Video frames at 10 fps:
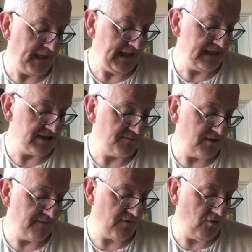He is
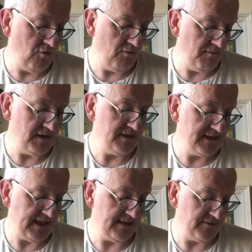above all
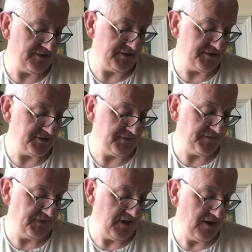mundane creatures.
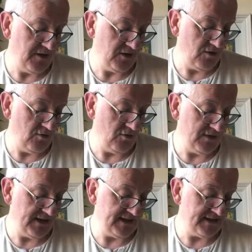The
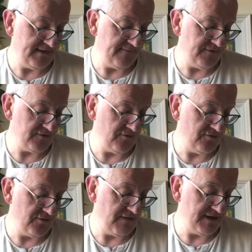Lord and his different
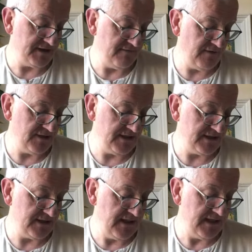authorized
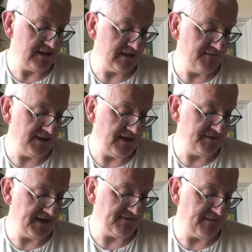devotees
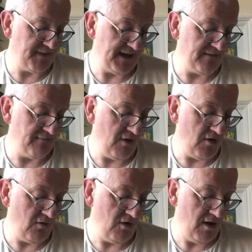sometimes have to play the
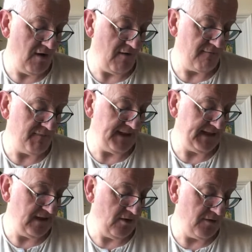role of
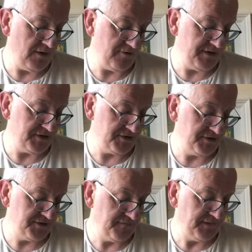many lower
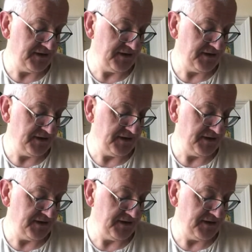creatures